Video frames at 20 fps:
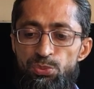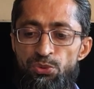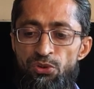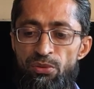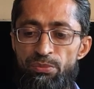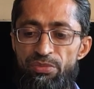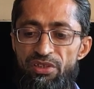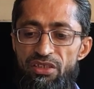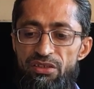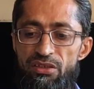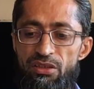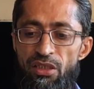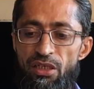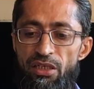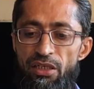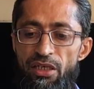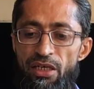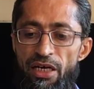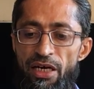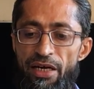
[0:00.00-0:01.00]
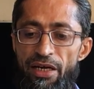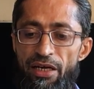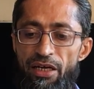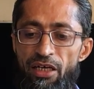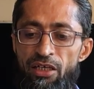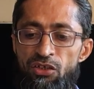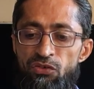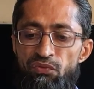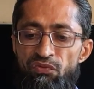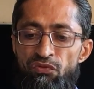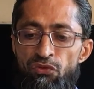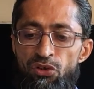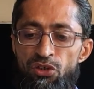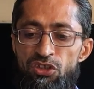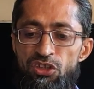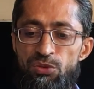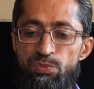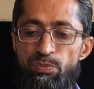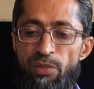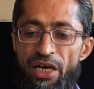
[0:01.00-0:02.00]
from this area
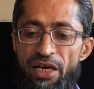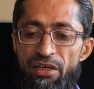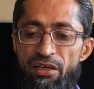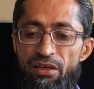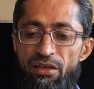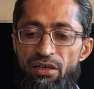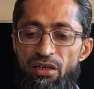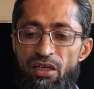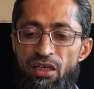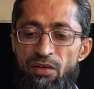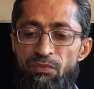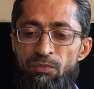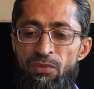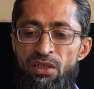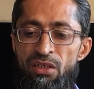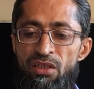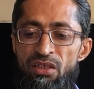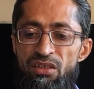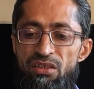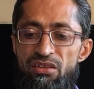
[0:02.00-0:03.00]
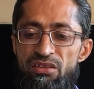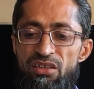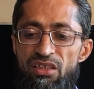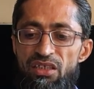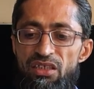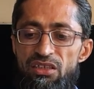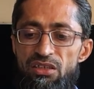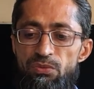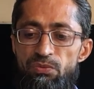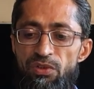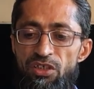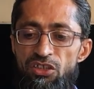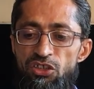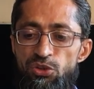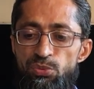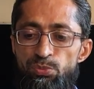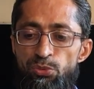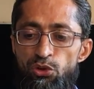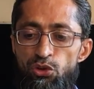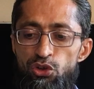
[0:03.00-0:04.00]
influenced by the relief. These
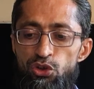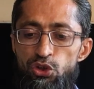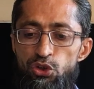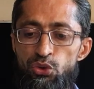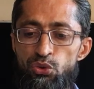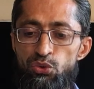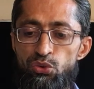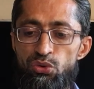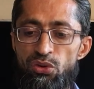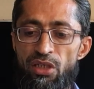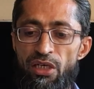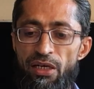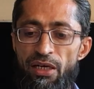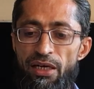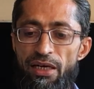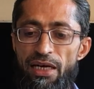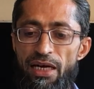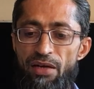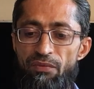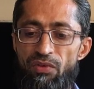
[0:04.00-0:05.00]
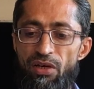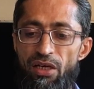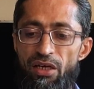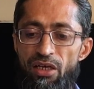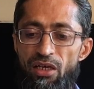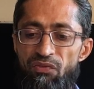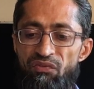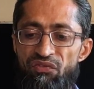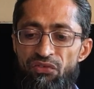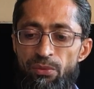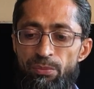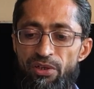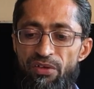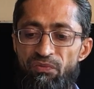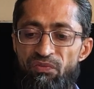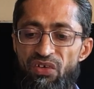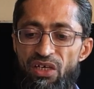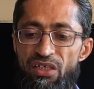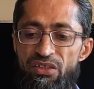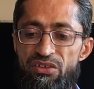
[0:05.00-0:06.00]
winds blow through Ganga Valley from the
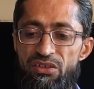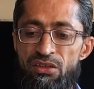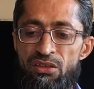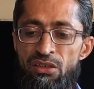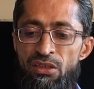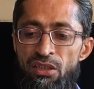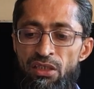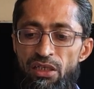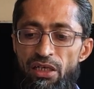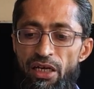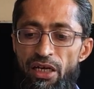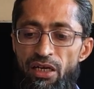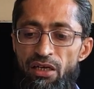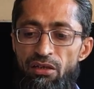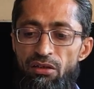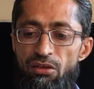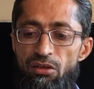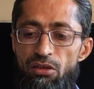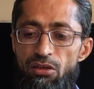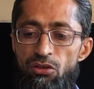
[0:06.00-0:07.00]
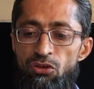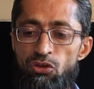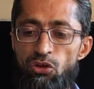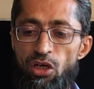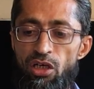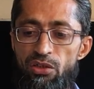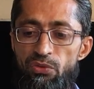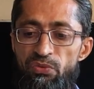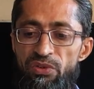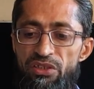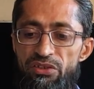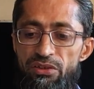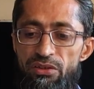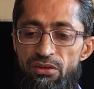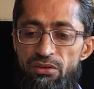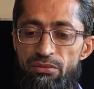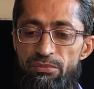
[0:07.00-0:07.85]
west and northwest.